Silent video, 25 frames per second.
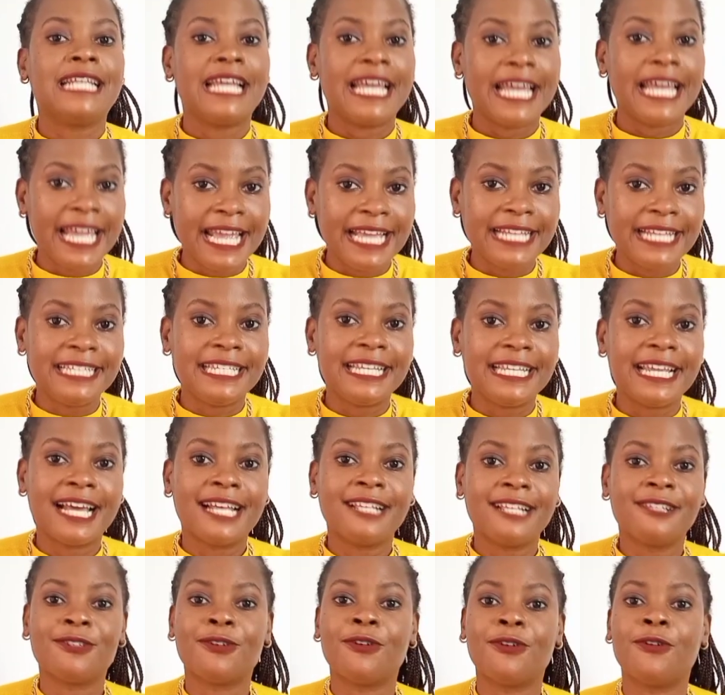8
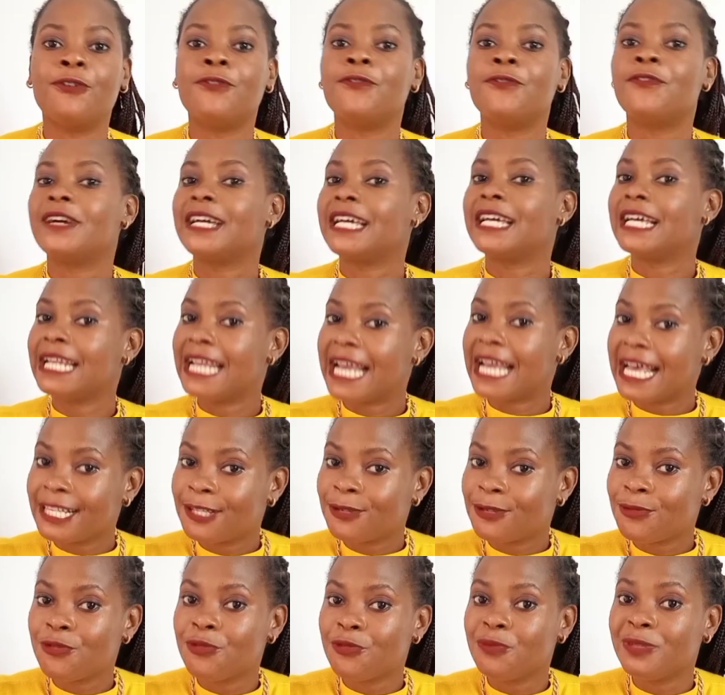years of
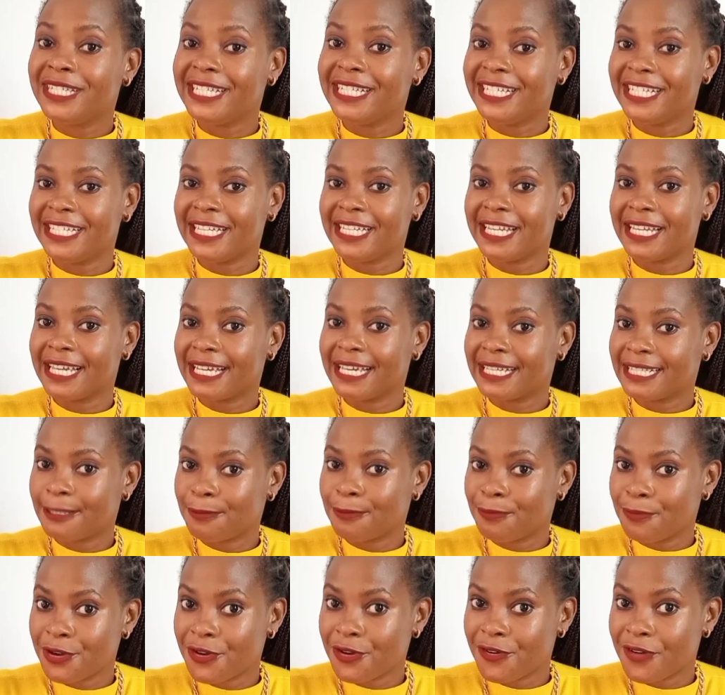classroom teaching
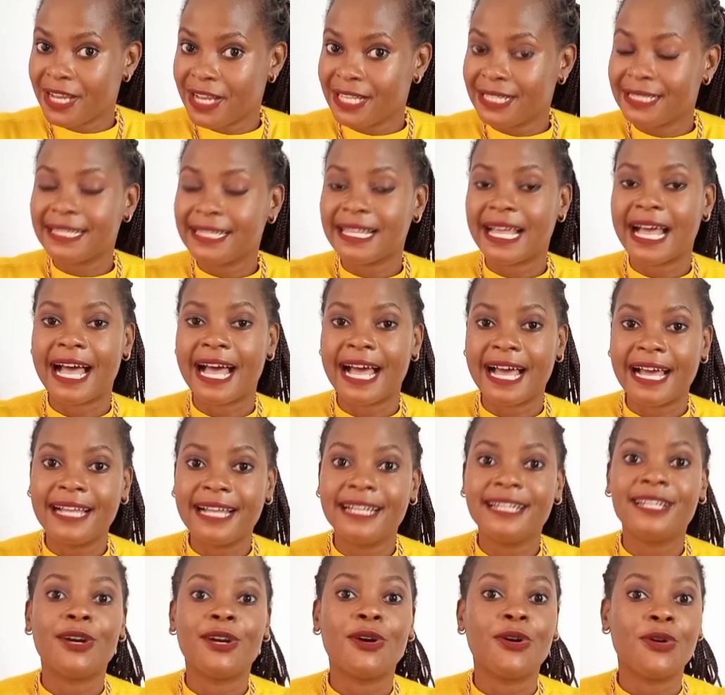experience
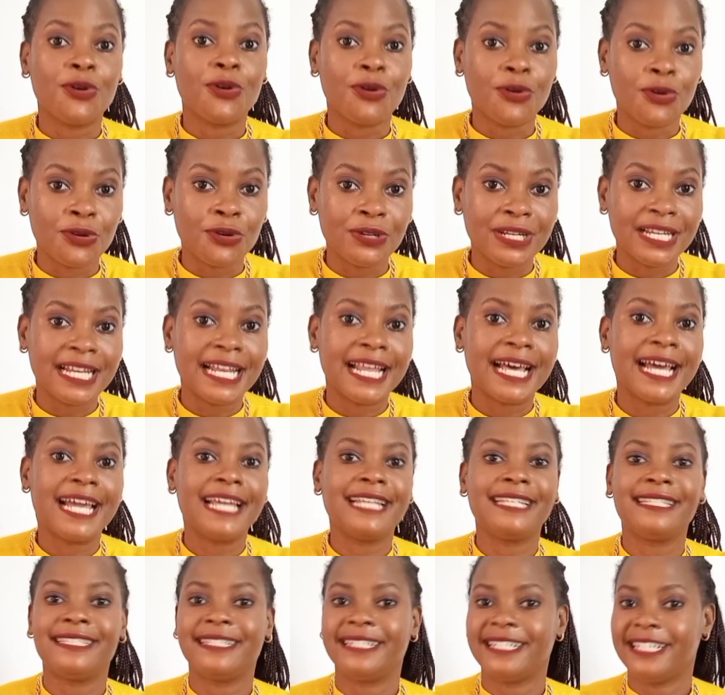and
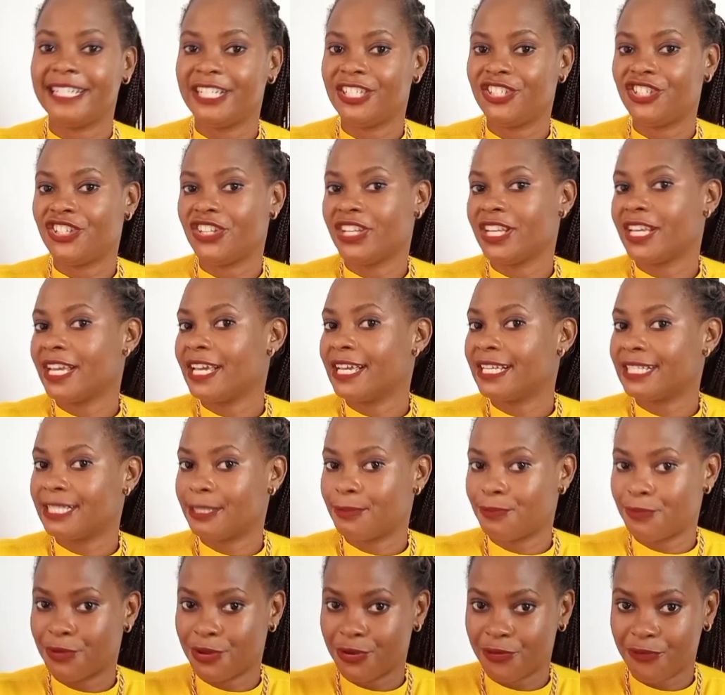online teaching
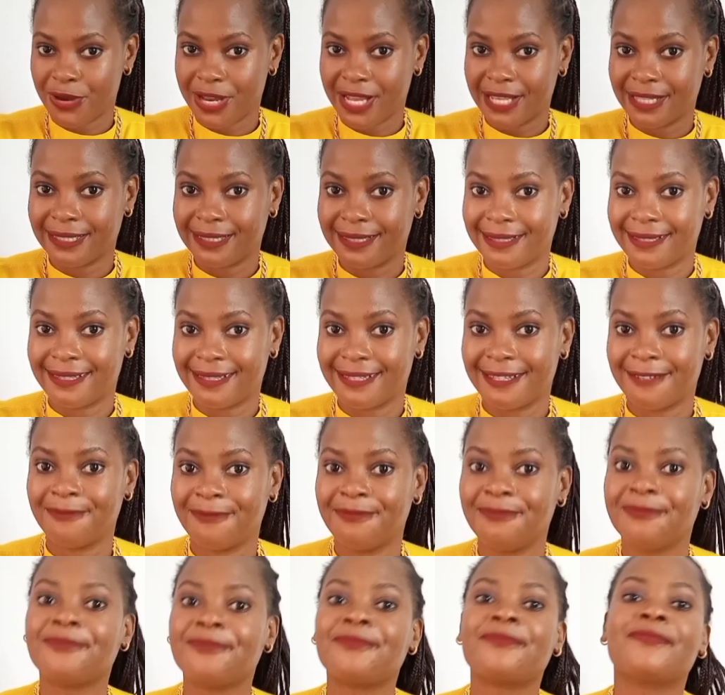experience.
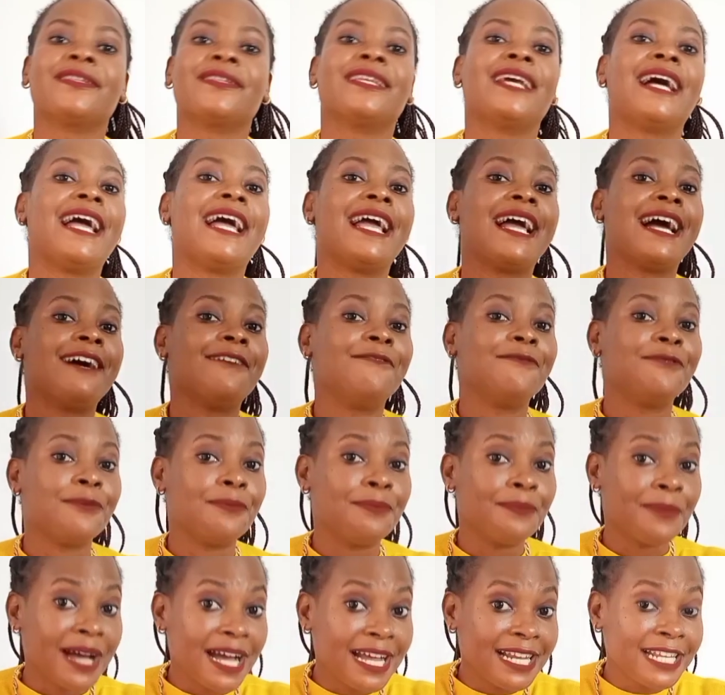I have
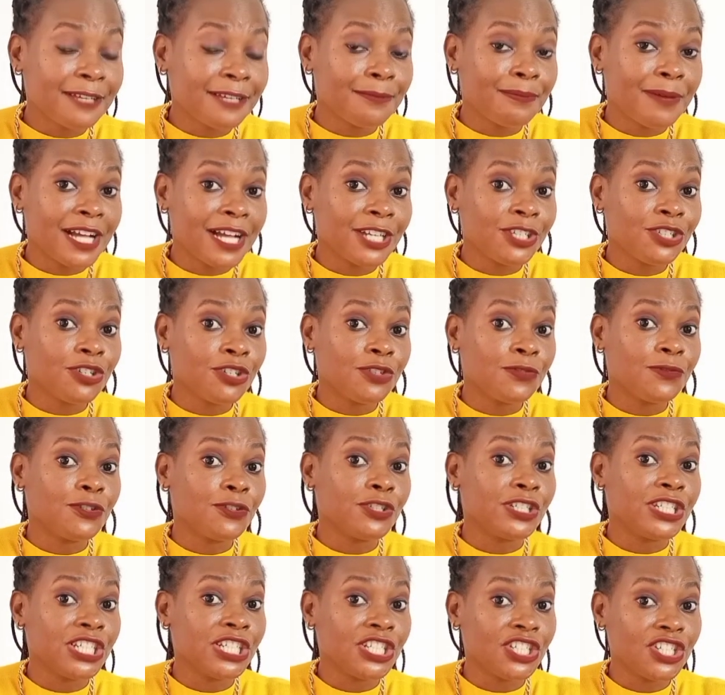a burning passion for
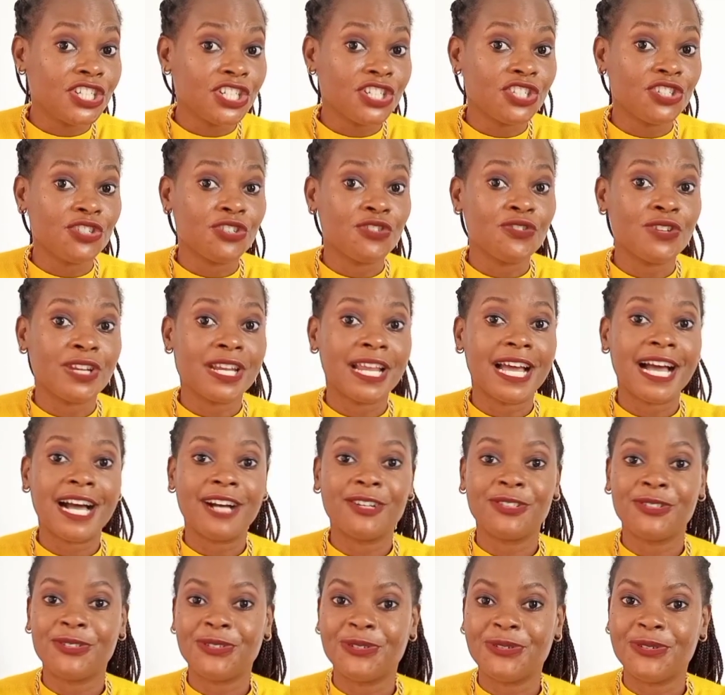teaching children
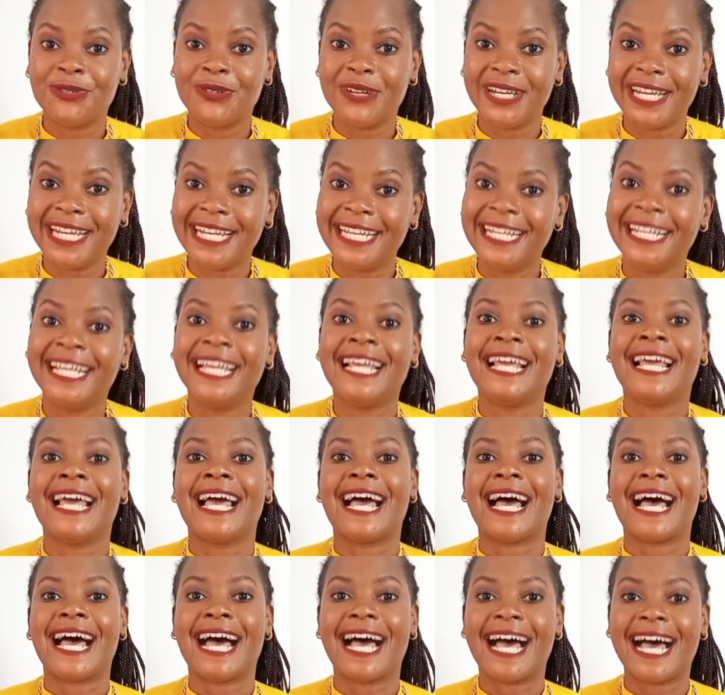how to read,
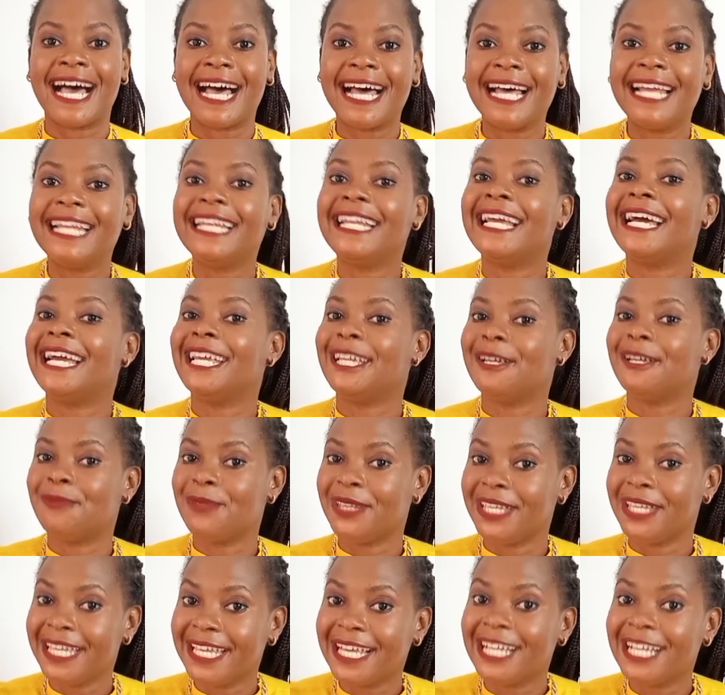and I am
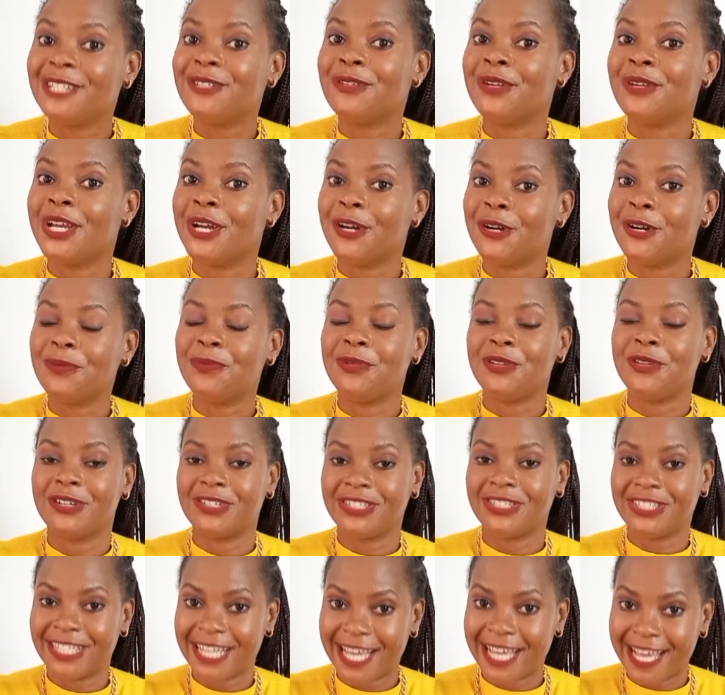here to help your
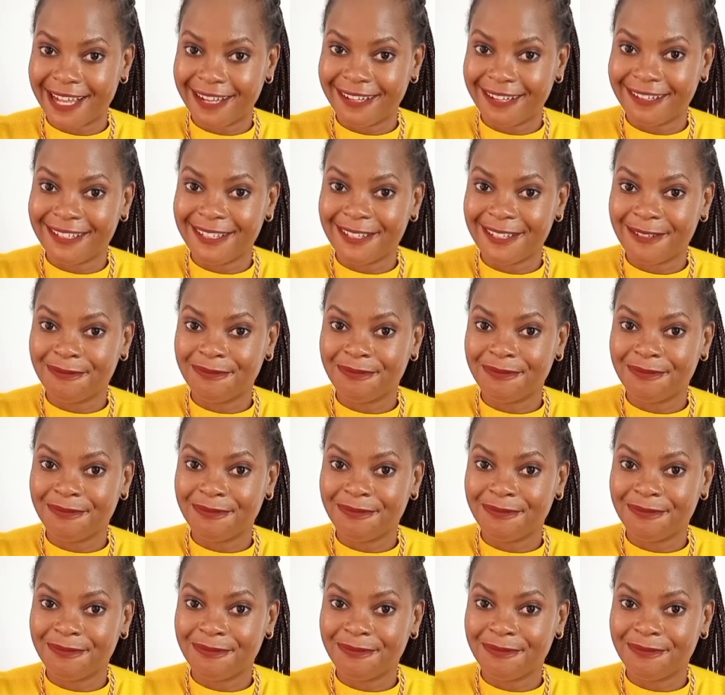child.